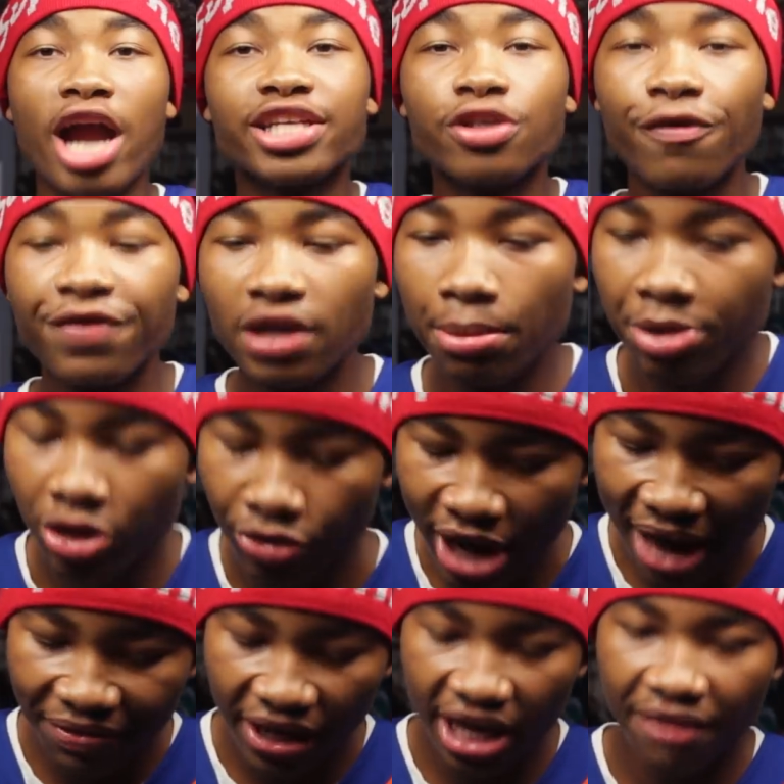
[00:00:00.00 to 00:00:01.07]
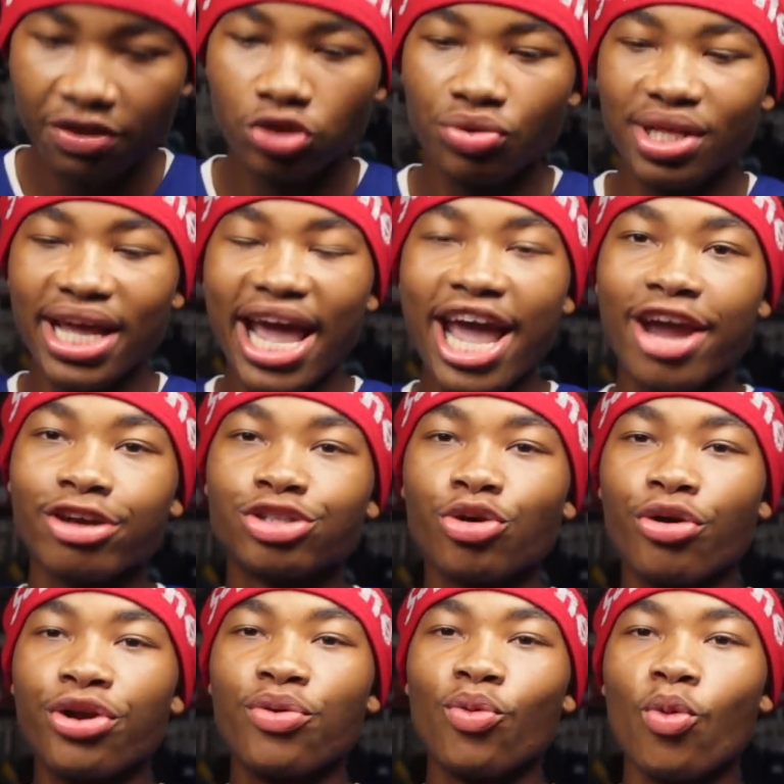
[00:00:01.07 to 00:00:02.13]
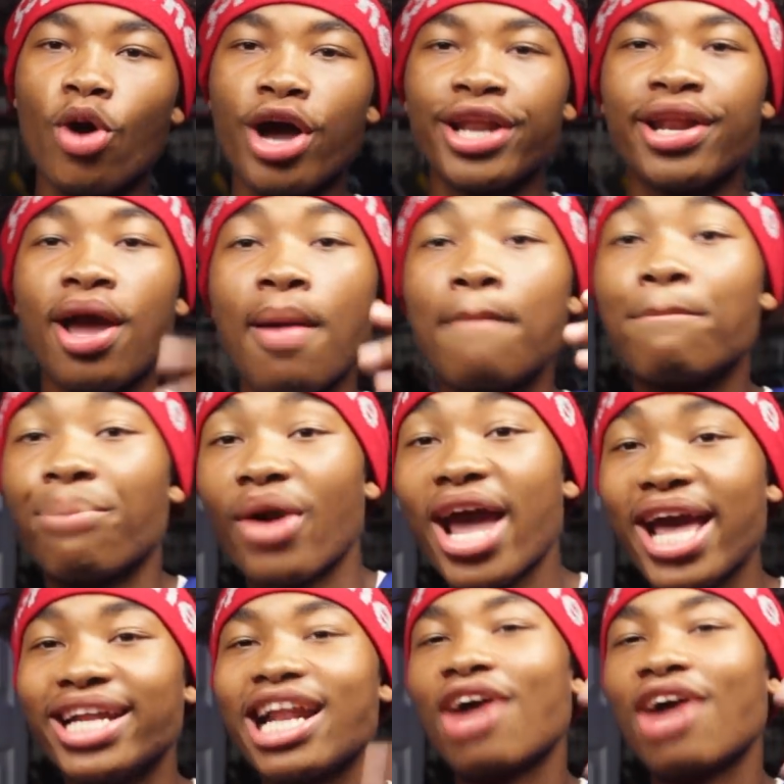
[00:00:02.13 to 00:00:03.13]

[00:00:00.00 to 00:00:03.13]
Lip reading: ISO for number 3, I have to give it to the Air Jordan 1 Bred.